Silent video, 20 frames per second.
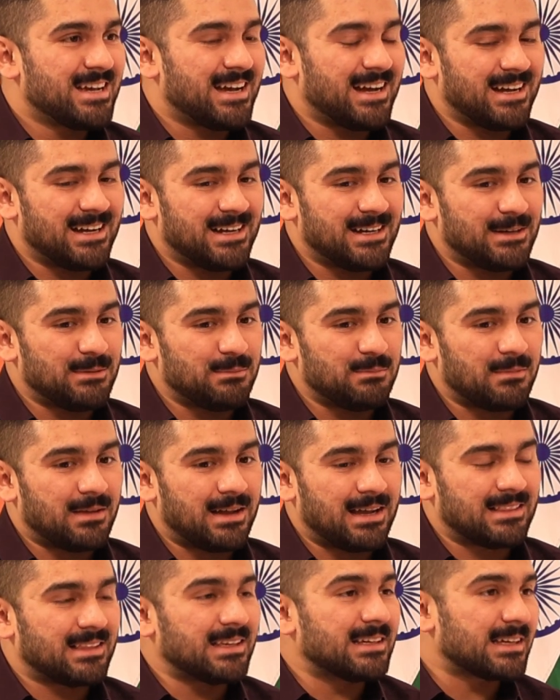
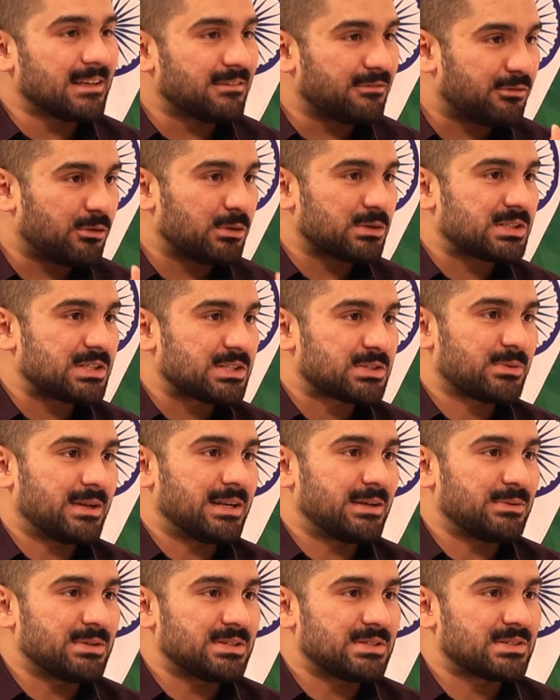I think Infosys,
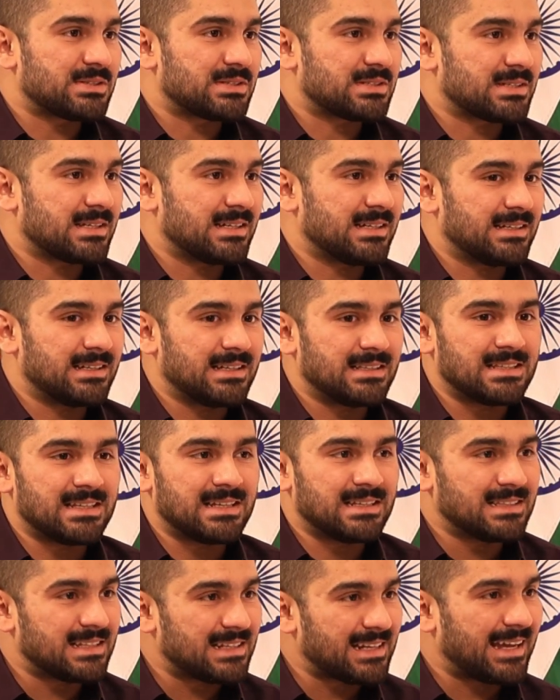when it was in
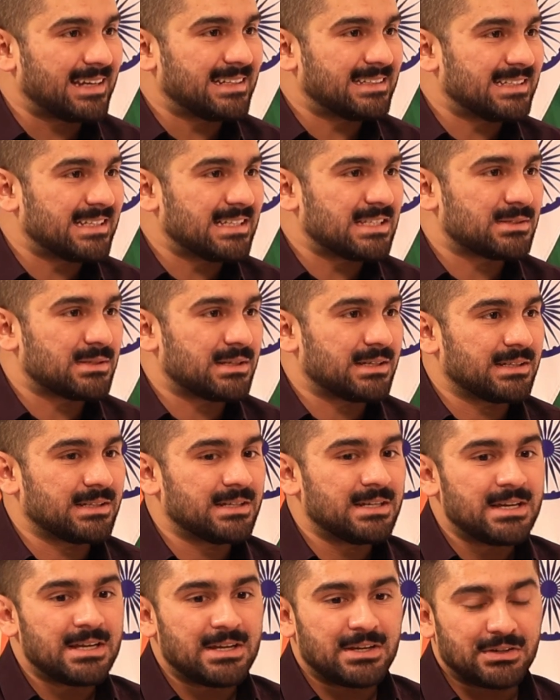the 90s,